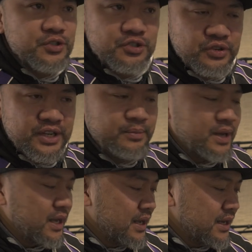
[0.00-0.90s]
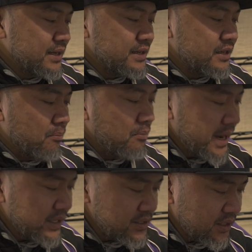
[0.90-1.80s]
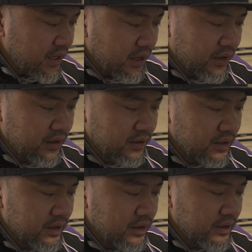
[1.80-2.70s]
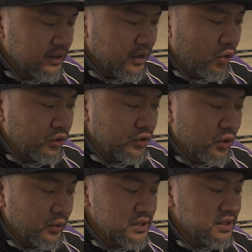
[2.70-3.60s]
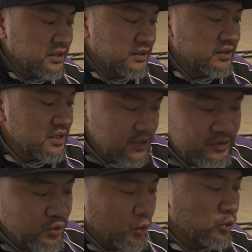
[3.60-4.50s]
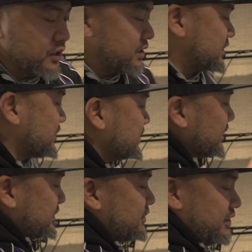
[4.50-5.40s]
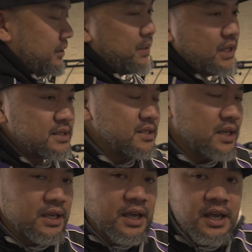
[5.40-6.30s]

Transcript: stream, the mics here, although this controller is connected to the PC,